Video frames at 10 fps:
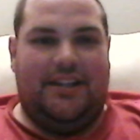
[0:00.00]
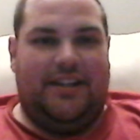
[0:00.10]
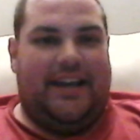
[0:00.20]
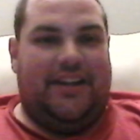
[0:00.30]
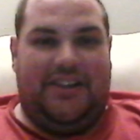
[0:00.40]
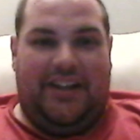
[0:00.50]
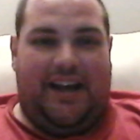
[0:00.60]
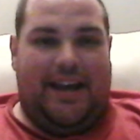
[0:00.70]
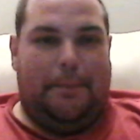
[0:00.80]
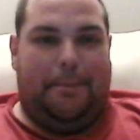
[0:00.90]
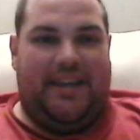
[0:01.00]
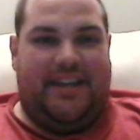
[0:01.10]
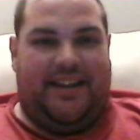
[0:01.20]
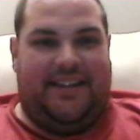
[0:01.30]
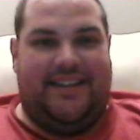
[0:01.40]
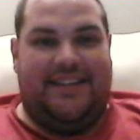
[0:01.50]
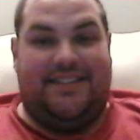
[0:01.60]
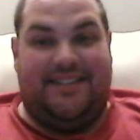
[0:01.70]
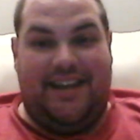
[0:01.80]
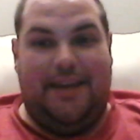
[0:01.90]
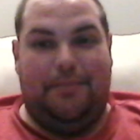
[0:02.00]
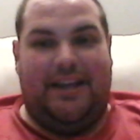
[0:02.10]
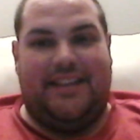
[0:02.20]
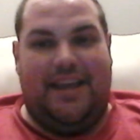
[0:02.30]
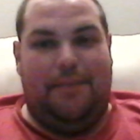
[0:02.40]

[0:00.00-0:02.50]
like, a lot because they seem like